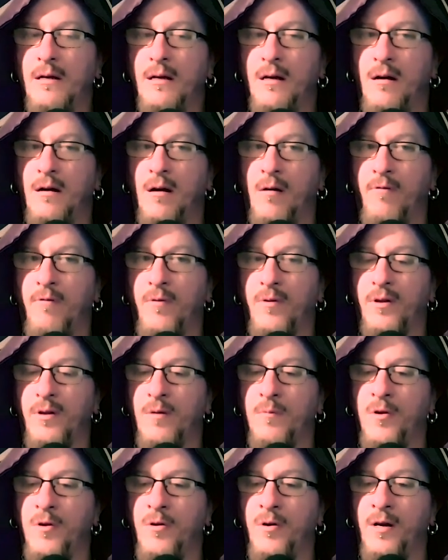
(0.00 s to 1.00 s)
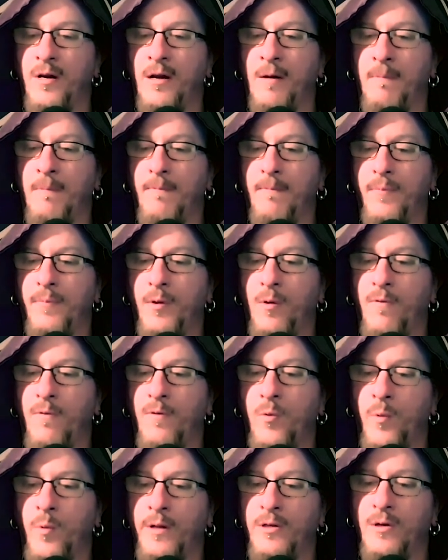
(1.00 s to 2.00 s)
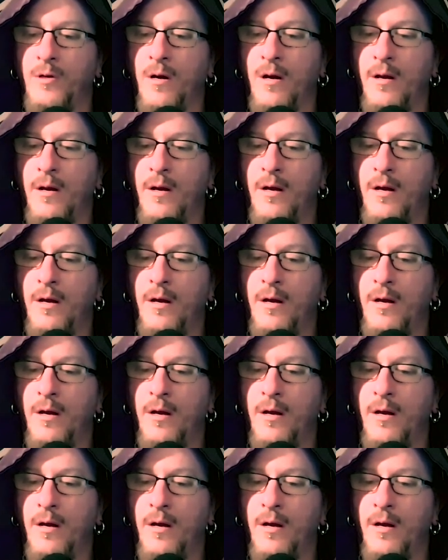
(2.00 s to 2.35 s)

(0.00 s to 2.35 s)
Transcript: uh, for the community over the winter.